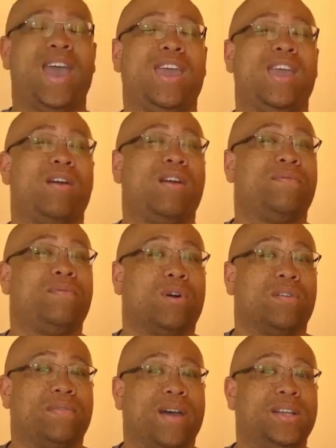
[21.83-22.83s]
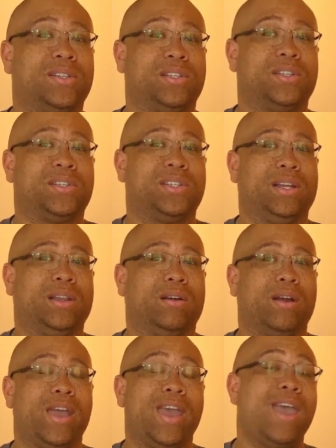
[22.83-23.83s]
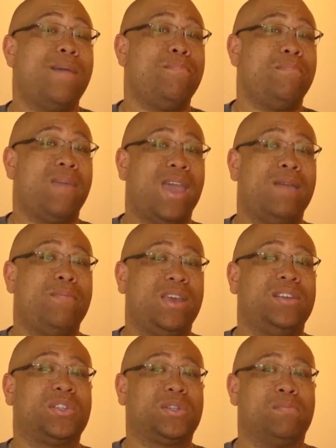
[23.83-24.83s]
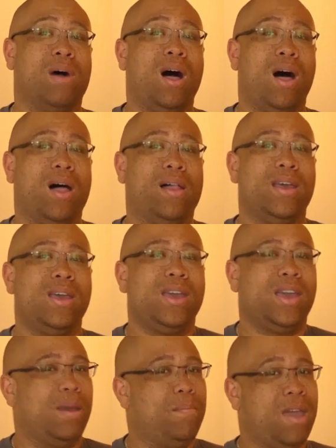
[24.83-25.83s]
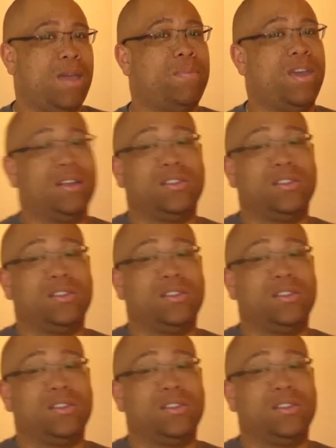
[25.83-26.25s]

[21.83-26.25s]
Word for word: here at Four Fights Distillery, it may be small. It may be